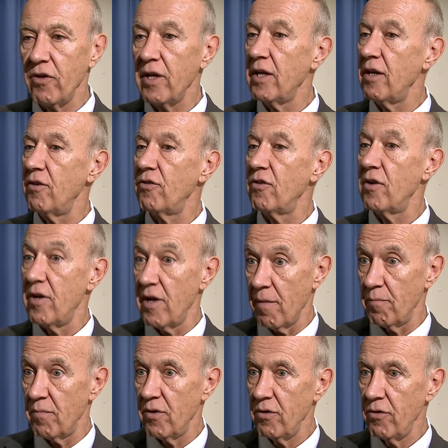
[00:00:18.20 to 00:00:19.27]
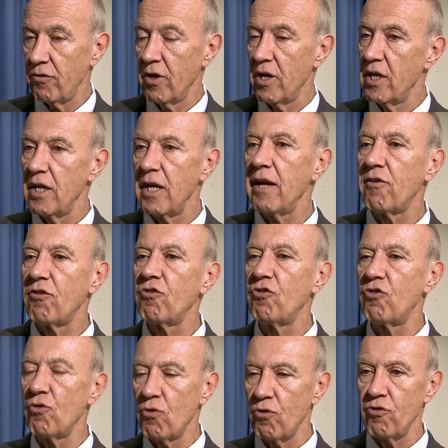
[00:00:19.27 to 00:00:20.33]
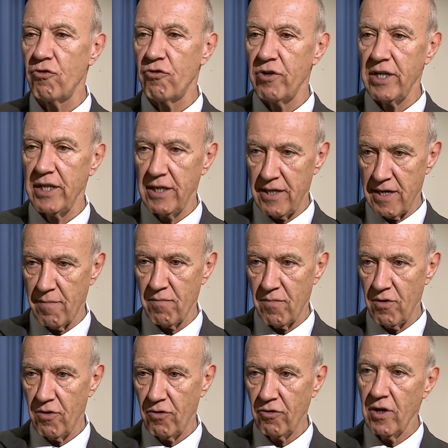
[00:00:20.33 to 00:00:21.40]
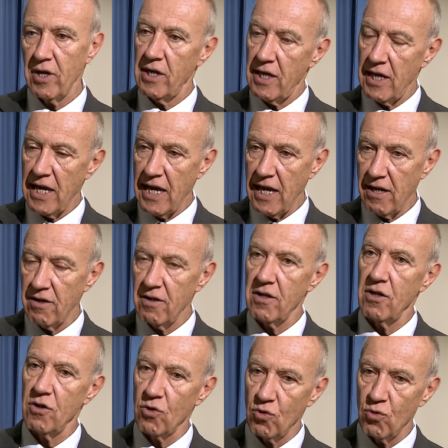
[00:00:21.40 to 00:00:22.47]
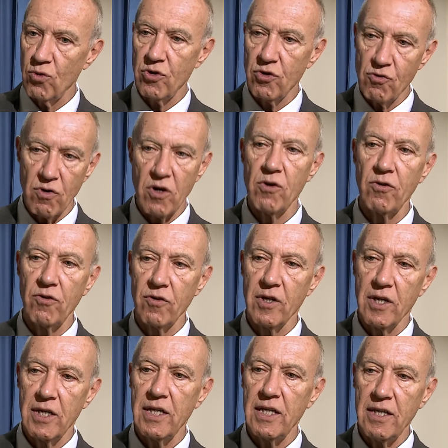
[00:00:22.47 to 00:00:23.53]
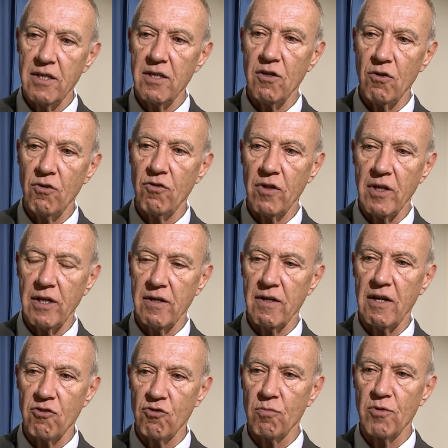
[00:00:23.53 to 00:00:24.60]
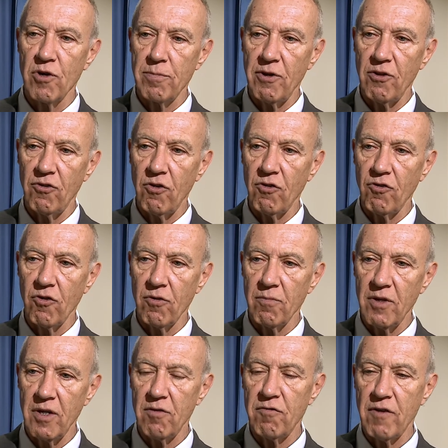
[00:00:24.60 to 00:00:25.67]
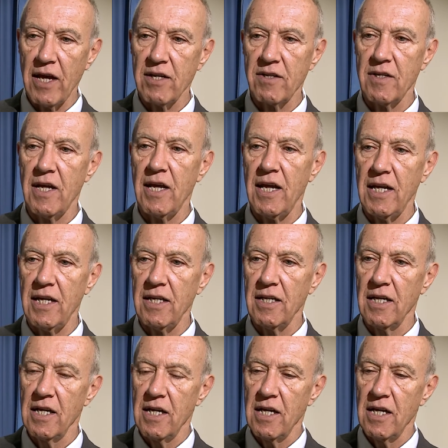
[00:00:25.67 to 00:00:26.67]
is numbers, extraordinary numbers, and good growth in the use of the intellectual property system. In fact, a